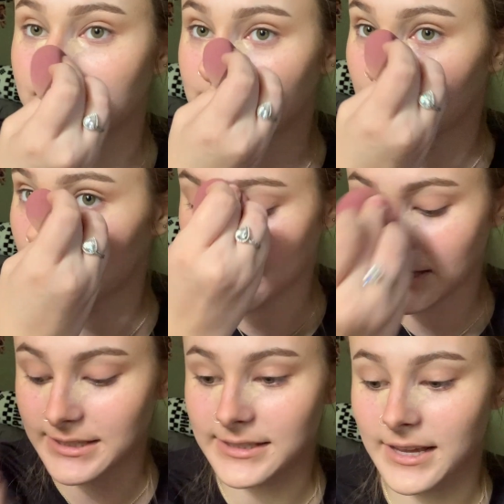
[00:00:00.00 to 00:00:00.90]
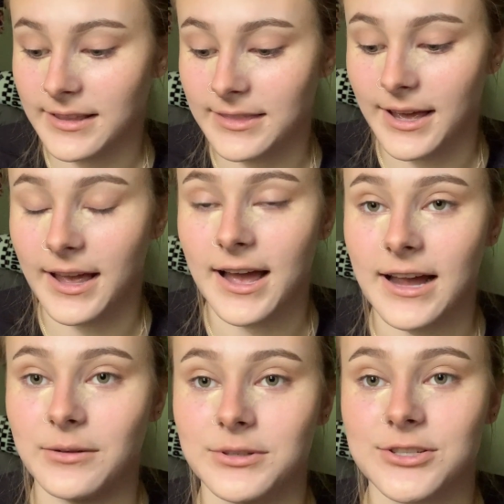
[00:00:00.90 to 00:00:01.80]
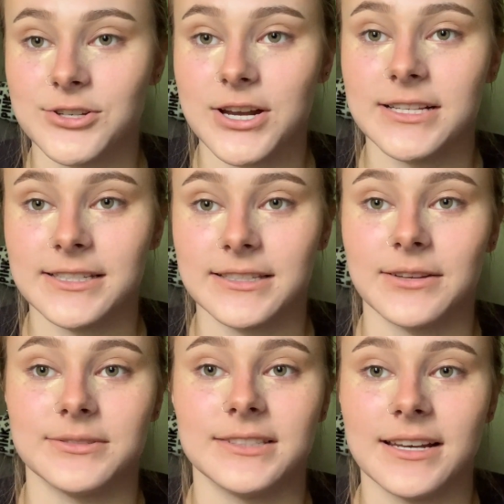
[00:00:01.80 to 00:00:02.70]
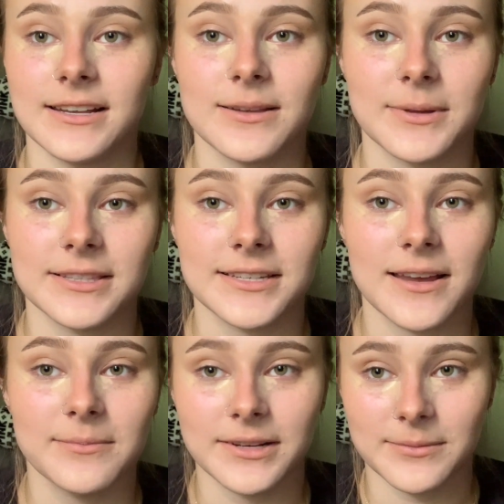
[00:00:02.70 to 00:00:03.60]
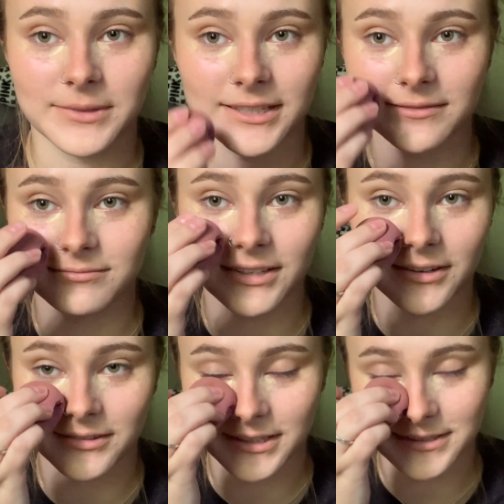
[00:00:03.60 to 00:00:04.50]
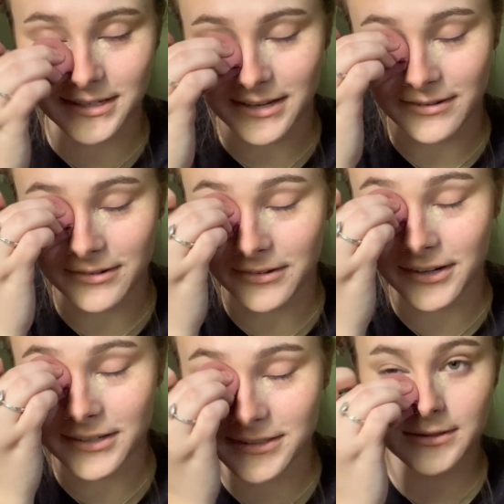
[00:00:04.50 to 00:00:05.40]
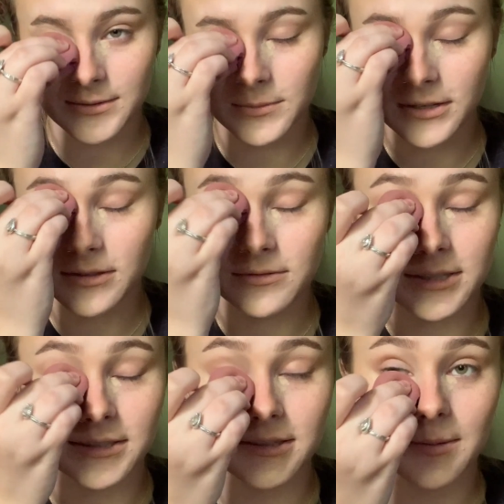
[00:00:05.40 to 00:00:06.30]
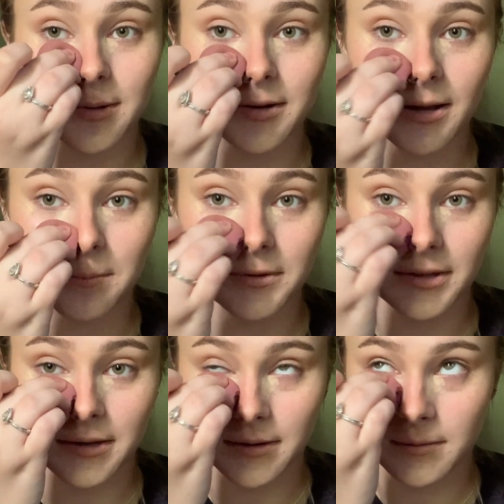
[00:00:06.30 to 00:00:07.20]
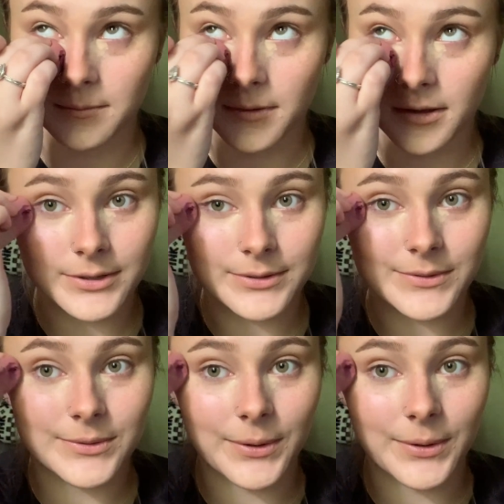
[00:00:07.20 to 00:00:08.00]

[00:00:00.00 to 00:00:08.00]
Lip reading: So he said that I was straight since I was dating him at the time, and I'm like, no, that's not how it works. It's one of the reasons I broke up with him, so